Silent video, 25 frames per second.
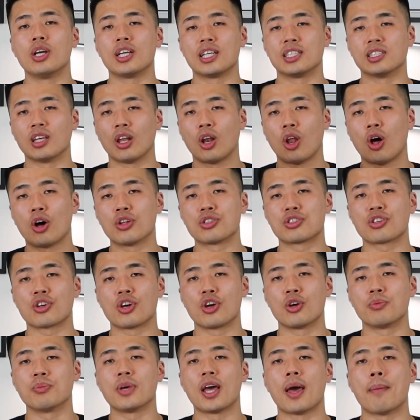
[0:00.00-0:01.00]
in the long
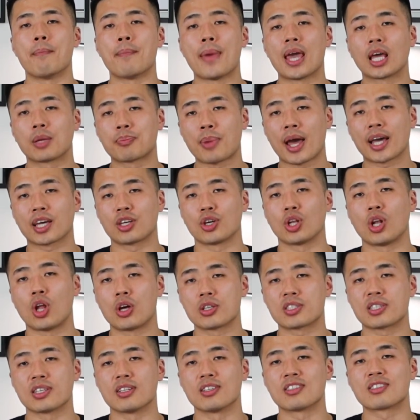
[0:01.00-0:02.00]
term and make back your
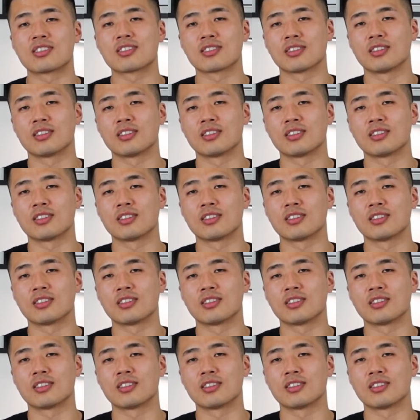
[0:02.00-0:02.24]
losses?